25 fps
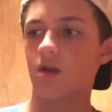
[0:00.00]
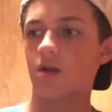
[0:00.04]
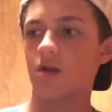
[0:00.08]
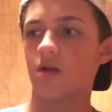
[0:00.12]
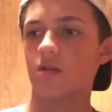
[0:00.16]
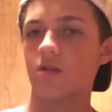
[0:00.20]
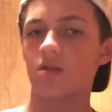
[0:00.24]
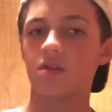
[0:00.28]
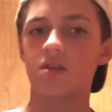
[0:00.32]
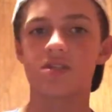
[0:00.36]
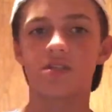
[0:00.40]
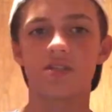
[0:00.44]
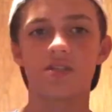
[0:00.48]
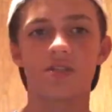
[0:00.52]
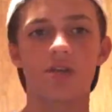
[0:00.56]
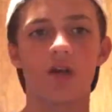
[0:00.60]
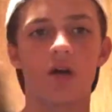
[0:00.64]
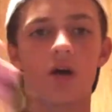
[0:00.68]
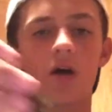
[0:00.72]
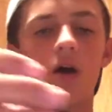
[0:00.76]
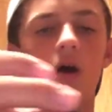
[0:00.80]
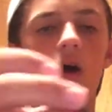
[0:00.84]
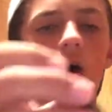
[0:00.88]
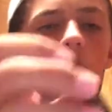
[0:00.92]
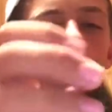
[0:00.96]
This is
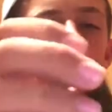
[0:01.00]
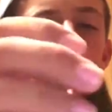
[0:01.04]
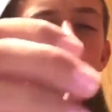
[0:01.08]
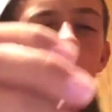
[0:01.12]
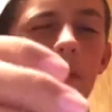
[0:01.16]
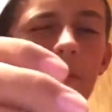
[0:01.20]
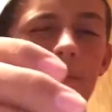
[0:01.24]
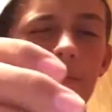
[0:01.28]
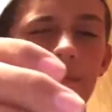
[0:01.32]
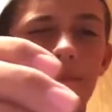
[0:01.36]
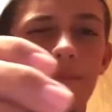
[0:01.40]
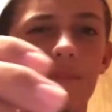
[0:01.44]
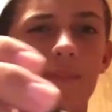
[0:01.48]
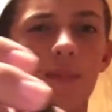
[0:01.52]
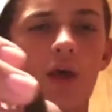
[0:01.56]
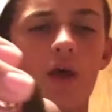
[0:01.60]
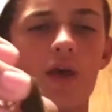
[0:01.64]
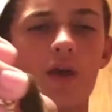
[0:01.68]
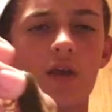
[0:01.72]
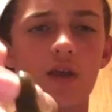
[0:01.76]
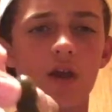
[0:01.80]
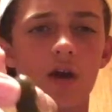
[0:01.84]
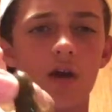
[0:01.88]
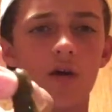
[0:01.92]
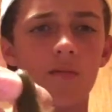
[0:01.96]
a
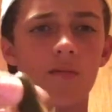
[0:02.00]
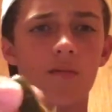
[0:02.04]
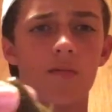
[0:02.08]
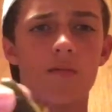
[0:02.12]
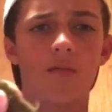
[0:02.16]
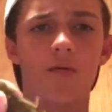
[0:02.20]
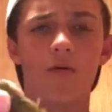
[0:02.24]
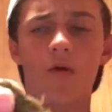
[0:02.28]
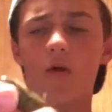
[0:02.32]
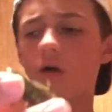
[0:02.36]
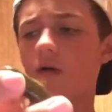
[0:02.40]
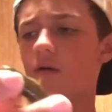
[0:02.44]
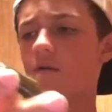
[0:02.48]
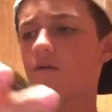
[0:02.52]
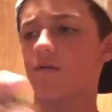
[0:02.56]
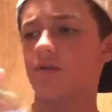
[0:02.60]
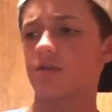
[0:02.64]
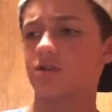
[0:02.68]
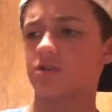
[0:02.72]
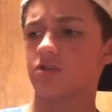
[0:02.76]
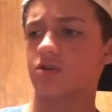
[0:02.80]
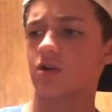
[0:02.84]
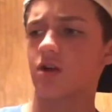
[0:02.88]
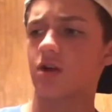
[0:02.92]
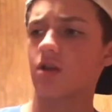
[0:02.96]
Yum
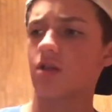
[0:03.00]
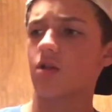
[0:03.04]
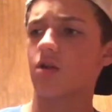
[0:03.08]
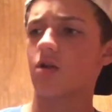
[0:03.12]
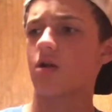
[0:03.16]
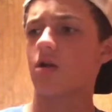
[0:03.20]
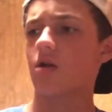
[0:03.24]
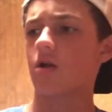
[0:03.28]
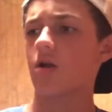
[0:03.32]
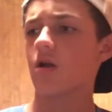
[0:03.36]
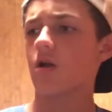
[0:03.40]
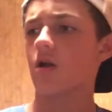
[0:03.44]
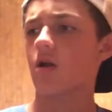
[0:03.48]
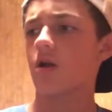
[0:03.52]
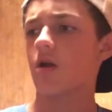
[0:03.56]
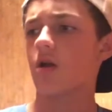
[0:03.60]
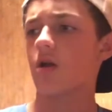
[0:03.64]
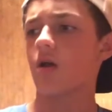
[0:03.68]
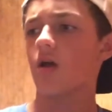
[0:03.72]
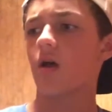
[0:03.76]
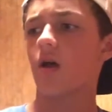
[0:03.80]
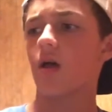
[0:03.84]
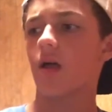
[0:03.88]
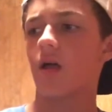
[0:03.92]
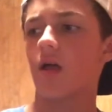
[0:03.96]
crawfish trailer,
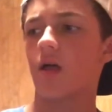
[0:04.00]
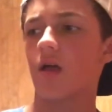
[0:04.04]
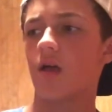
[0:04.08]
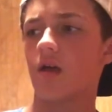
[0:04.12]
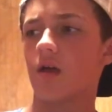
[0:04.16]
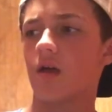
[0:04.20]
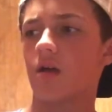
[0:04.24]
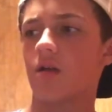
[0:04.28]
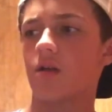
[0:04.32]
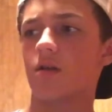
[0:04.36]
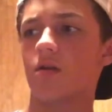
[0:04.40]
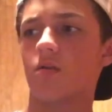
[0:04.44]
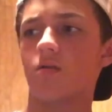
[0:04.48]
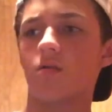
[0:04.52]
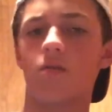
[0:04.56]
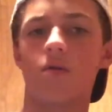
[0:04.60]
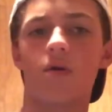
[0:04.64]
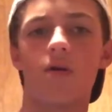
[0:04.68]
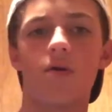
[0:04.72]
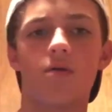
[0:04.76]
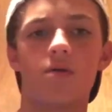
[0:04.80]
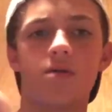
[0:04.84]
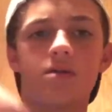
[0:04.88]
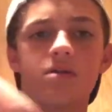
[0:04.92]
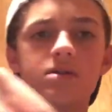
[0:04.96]
and
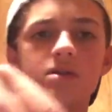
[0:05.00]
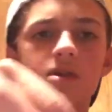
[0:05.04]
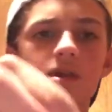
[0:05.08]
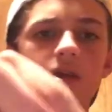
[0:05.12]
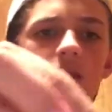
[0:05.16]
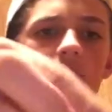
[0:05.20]
rodents like